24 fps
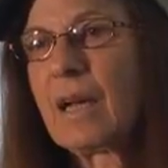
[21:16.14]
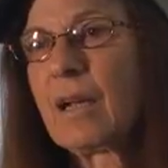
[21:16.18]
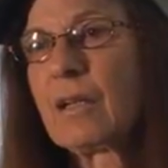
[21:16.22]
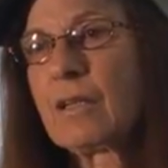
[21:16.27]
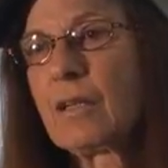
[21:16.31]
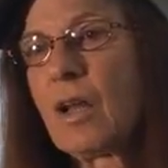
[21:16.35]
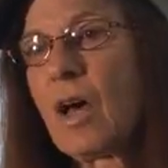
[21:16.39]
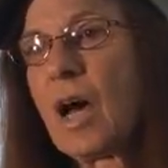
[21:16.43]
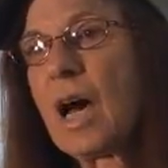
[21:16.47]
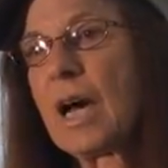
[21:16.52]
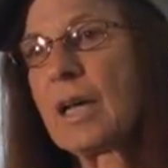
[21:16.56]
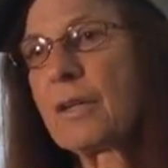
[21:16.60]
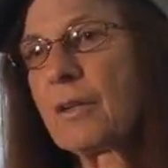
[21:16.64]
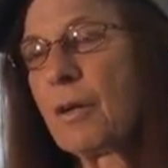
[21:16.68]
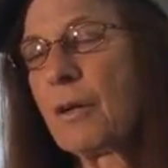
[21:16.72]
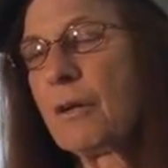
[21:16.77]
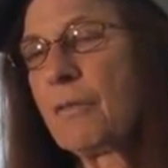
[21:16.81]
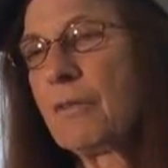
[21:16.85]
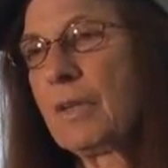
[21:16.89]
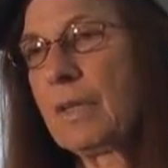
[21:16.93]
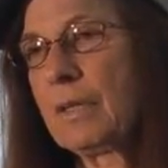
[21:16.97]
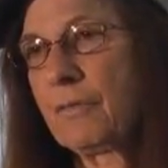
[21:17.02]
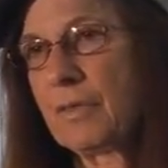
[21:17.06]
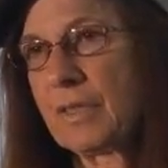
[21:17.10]
a lot
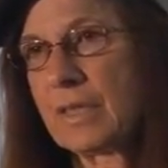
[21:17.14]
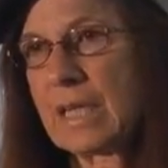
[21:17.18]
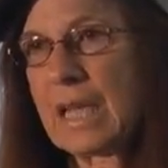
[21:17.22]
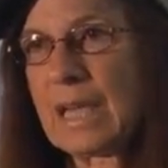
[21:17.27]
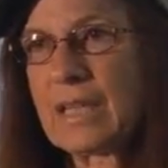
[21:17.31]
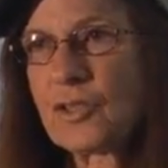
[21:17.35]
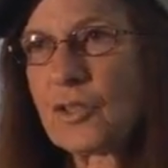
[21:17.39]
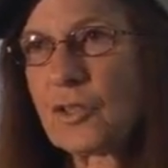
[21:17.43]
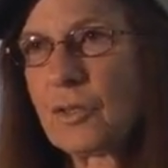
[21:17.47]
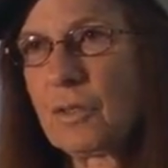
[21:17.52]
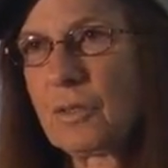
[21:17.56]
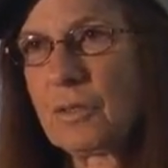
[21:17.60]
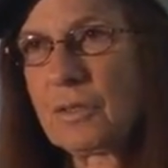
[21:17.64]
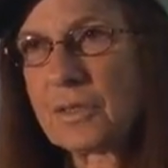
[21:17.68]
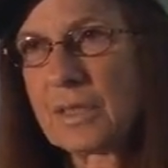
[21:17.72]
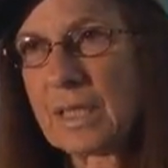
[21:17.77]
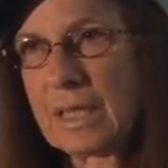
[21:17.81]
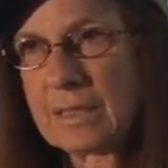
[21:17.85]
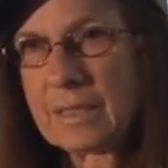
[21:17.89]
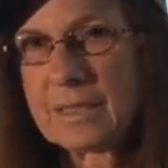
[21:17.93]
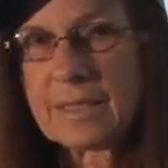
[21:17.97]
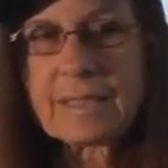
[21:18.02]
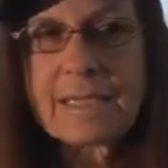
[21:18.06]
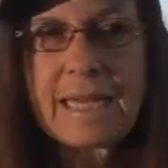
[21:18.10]
of invitationals
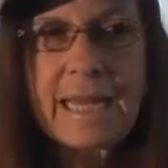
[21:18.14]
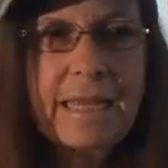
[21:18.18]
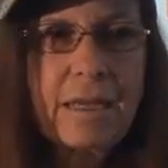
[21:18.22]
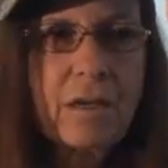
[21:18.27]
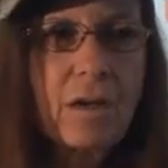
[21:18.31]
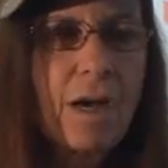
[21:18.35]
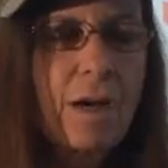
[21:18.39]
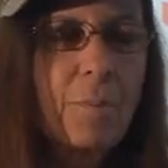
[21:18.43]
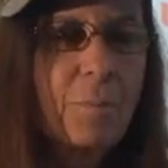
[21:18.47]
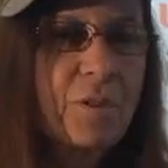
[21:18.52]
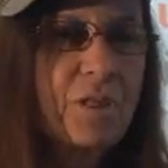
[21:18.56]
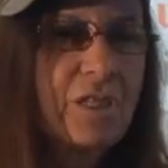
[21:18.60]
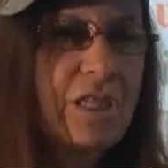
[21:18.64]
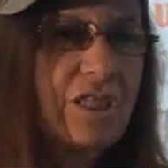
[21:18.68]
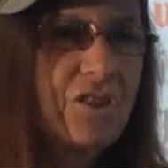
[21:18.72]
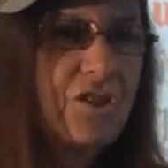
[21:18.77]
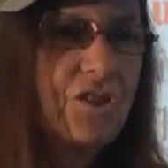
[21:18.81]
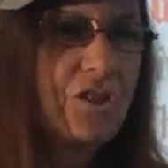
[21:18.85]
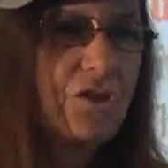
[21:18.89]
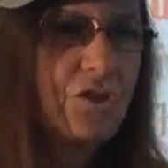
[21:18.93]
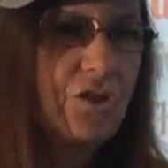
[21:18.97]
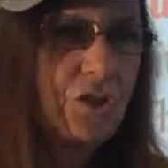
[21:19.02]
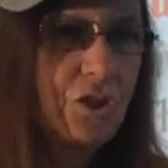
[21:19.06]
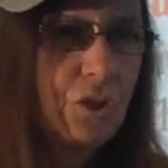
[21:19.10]
and state
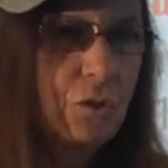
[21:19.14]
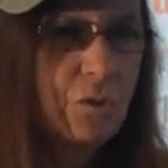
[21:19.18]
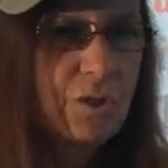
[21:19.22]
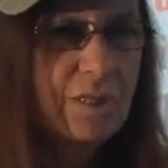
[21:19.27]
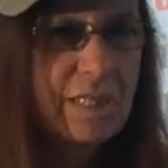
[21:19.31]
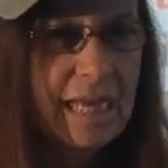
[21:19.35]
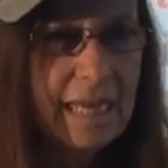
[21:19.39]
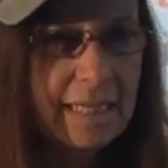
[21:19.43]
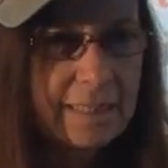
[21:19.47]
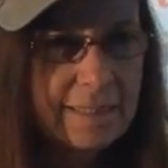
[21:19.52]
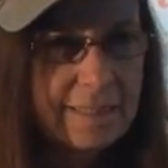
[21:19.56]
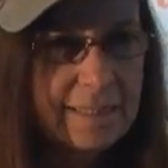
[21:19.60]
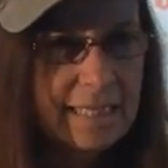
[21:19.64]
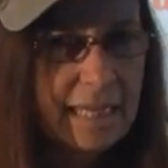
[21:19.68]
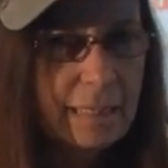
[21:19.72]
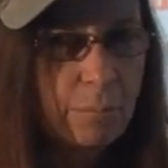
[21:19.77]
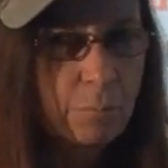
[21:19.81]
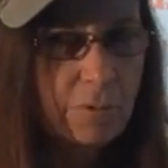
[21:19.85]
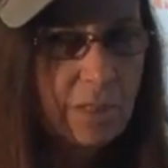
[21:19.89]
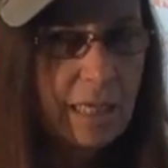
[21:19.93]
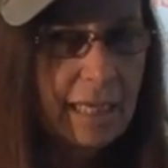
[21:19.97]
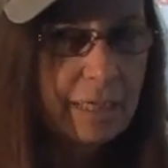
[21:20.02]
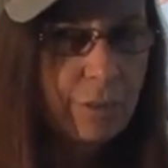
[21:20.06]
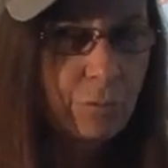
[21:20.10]
competitions use that
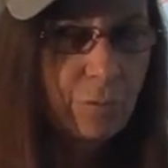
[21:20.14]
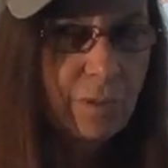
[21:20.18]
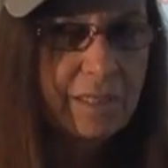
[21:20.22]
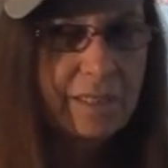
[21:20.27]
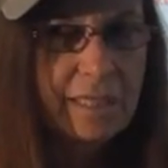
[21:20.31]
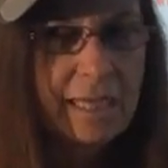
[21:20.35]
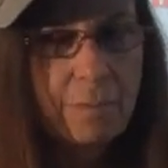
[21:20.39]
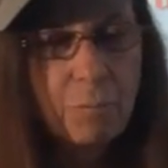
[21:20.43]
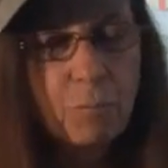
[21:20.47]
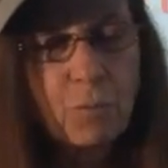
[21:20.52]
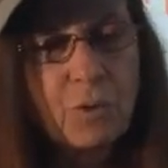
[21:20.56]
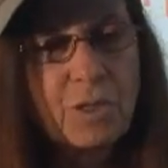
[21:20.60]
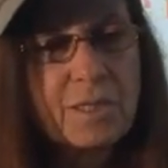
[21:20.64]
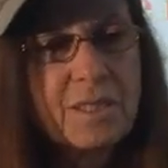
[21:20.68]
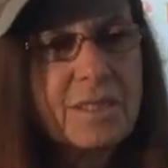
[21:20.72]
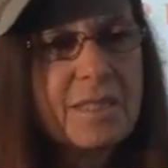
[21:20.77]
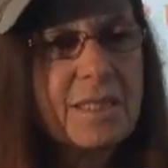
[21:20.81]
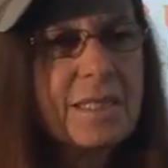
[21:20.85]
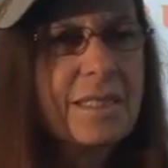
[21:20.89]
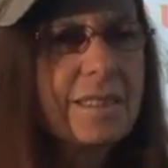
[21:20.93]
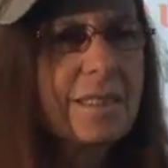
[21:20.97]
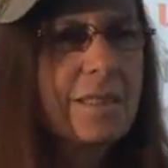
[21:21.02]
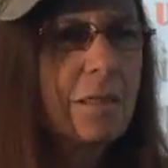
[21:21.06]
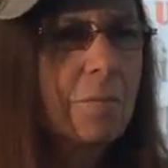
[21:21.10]
same lettering, numbering
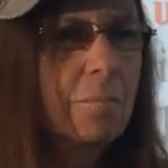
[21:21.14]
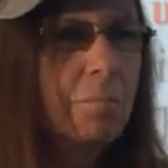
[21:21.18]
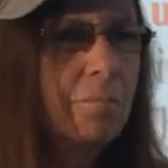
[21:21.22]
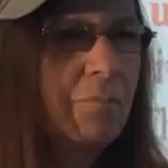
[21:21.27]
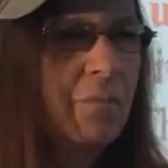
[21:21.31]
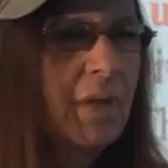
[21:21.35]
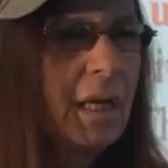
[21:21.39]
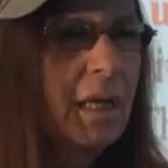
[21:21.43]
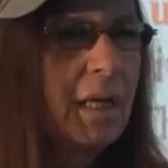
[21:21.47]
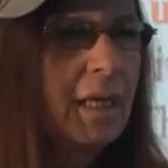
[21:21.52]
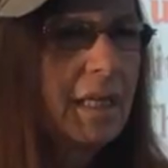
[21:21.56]
system.